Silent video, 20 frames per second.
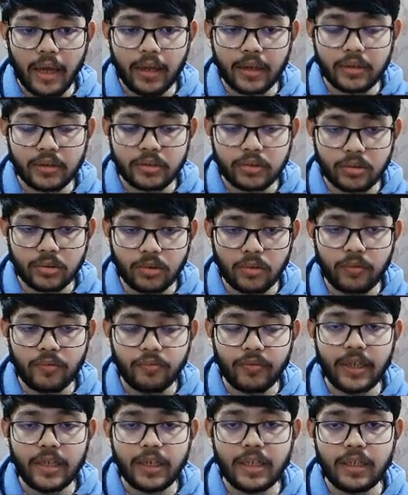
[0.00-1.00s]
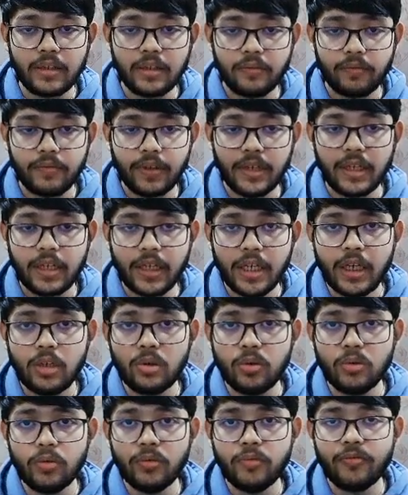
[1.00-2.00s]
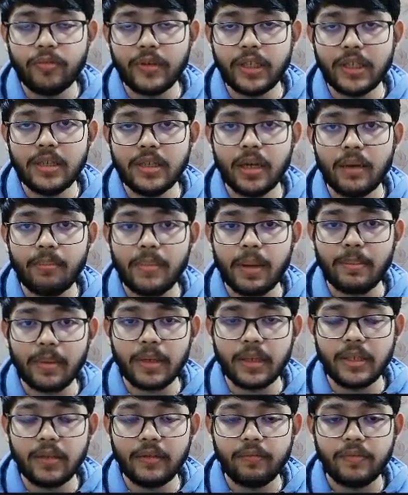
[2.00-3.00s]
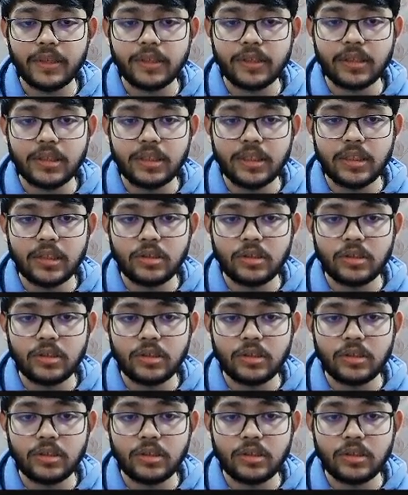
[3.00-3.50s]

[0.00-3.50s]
So we need to free the memory which these